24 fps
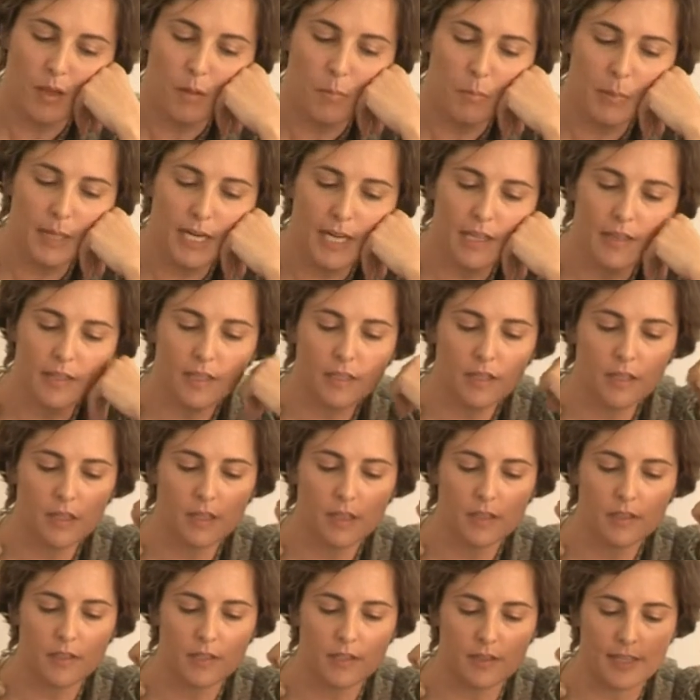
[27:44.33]
But I think
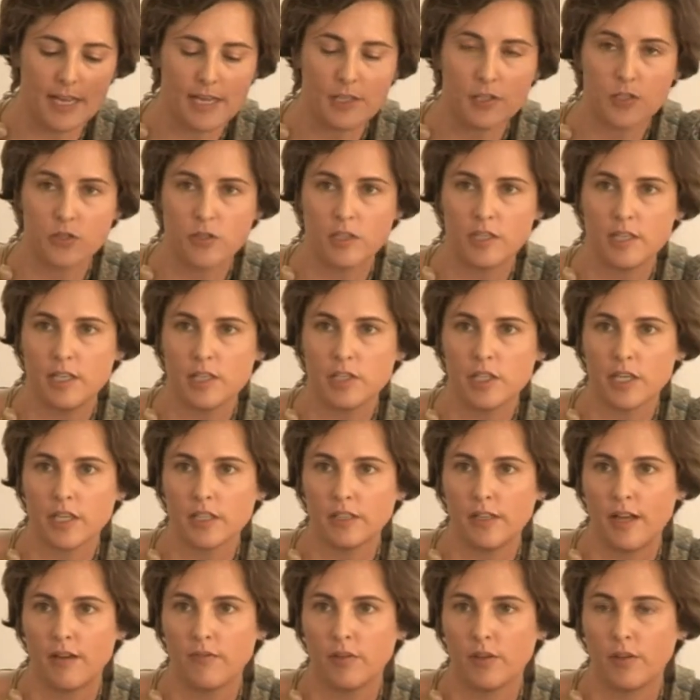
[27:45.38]
that
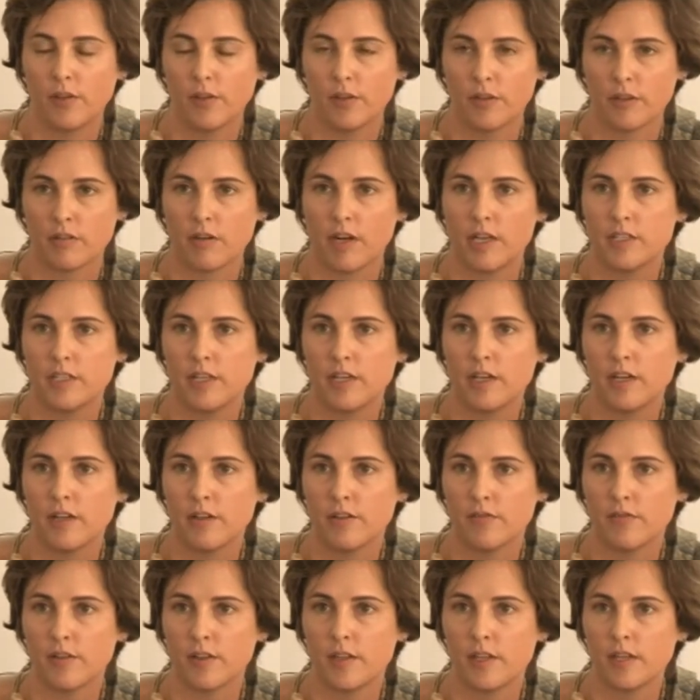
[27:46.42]
strategic level, the
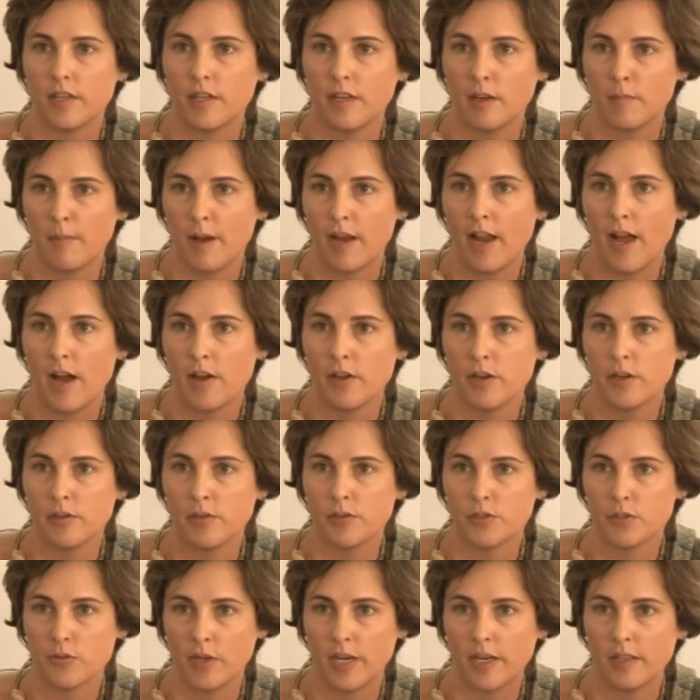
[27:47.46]
criteria for thinking about how do you
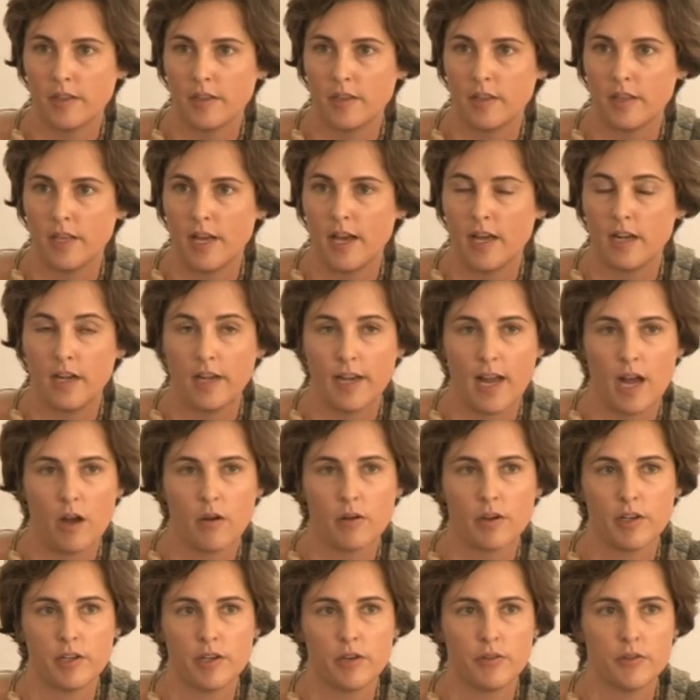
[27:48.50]
strengthen that and how
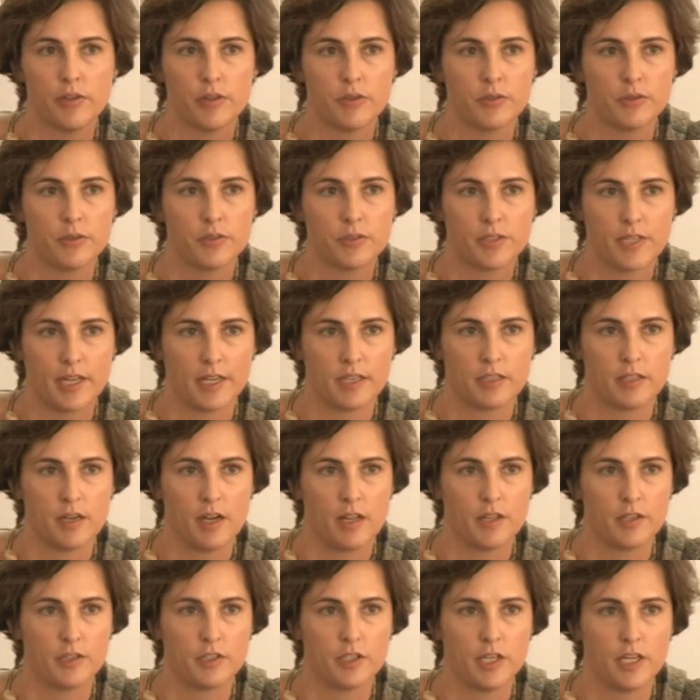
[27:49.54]
can you use
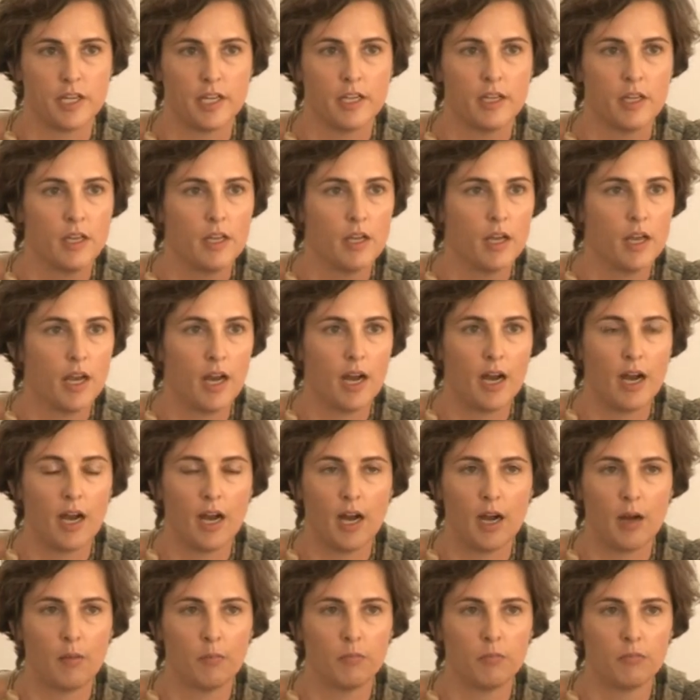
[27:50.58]
technology
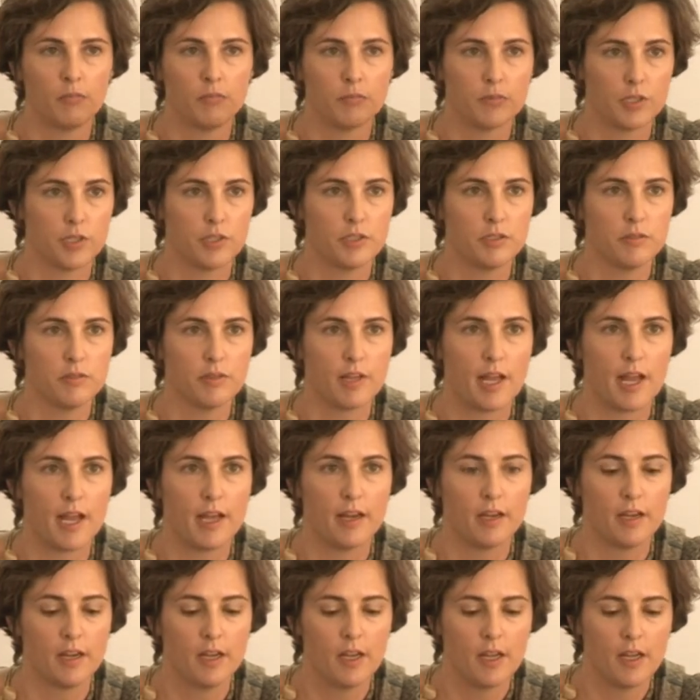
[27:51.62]
to do
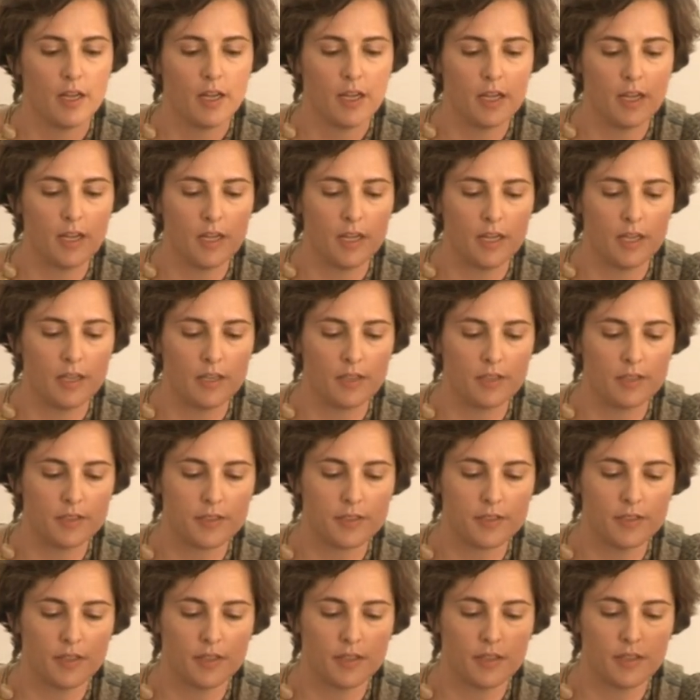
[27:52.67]
that
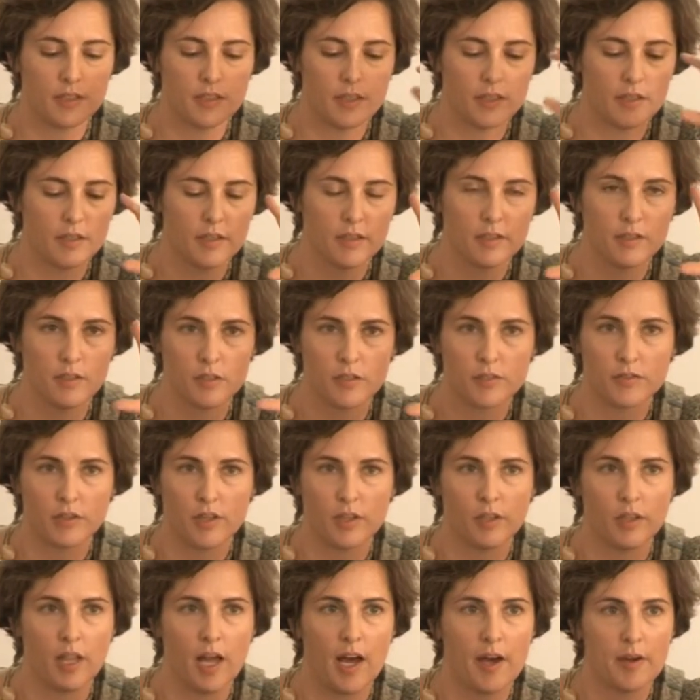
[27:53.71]
is there's
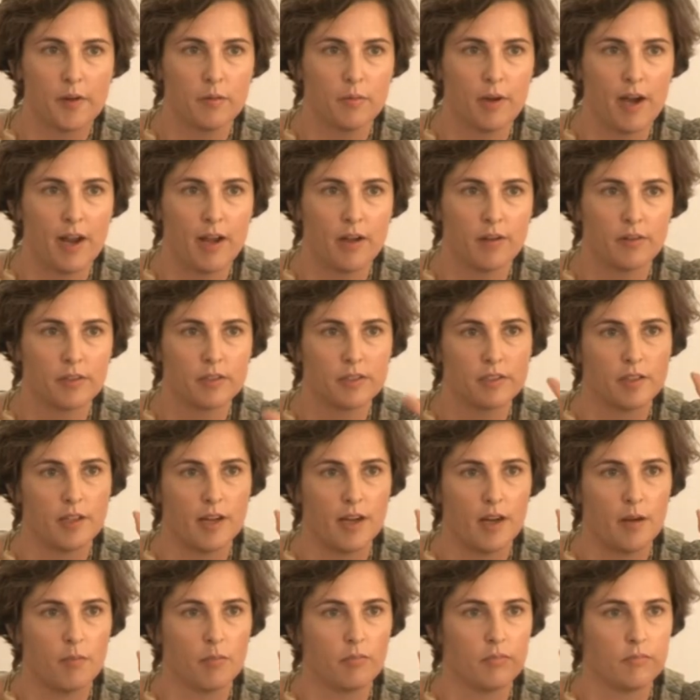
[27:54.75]
a lot around
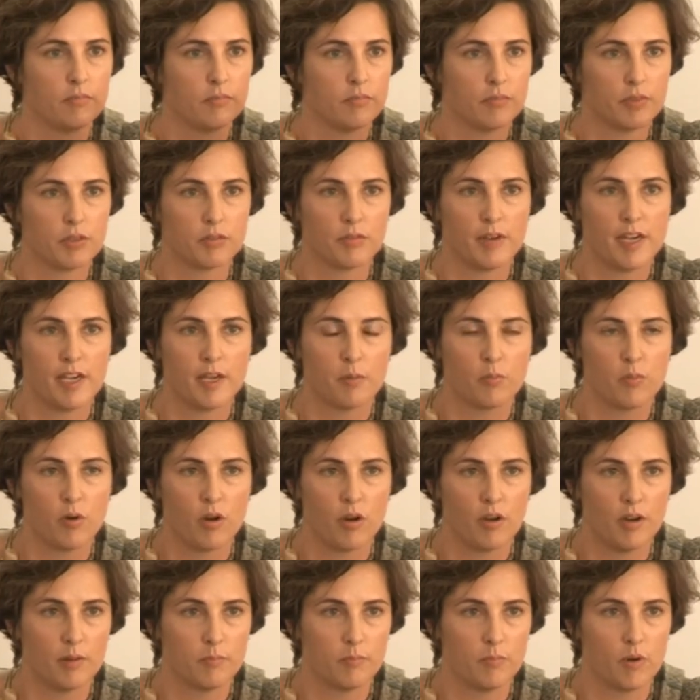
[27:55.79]
creating
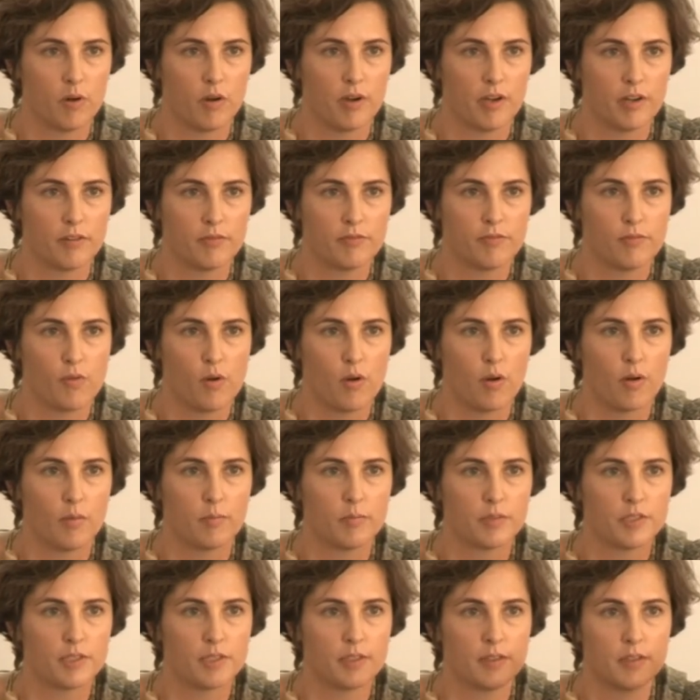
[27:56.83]
more and more
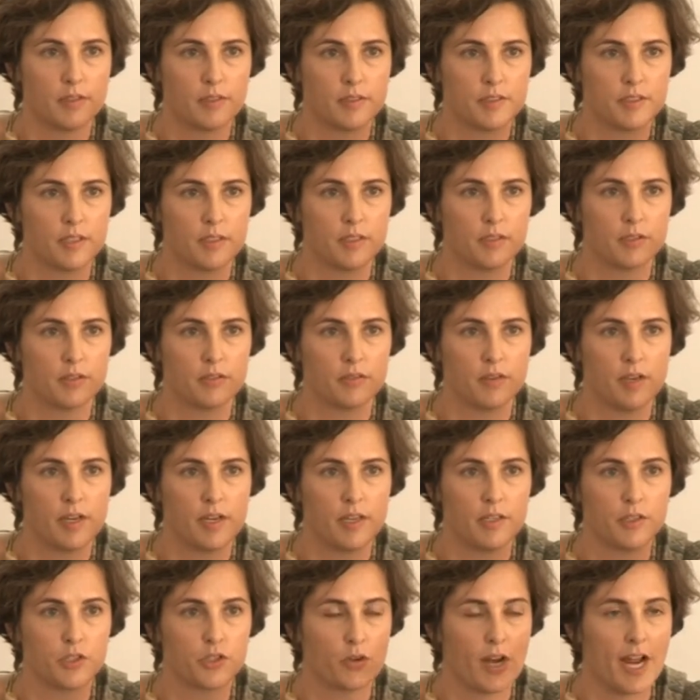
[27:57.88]
informed
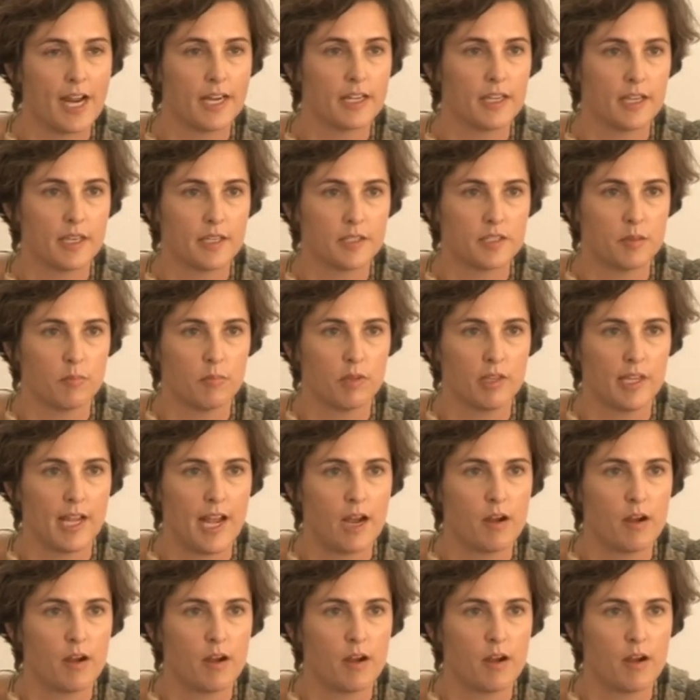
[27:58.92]
citizenry, tracking some of the